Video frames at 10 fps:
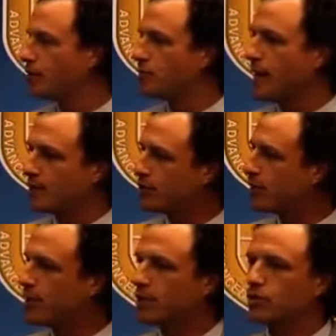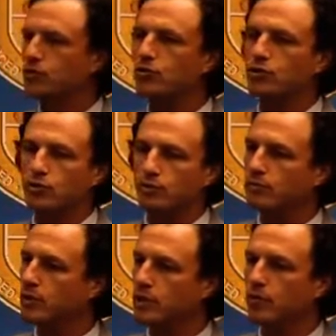spatulate it, and use some
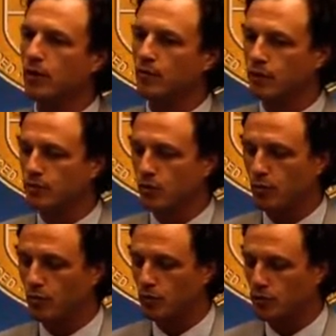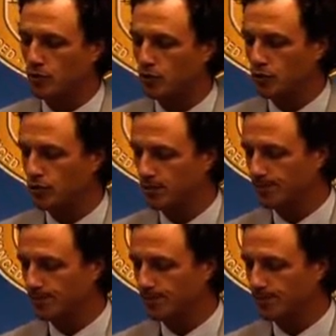interrupted absorbable sutures.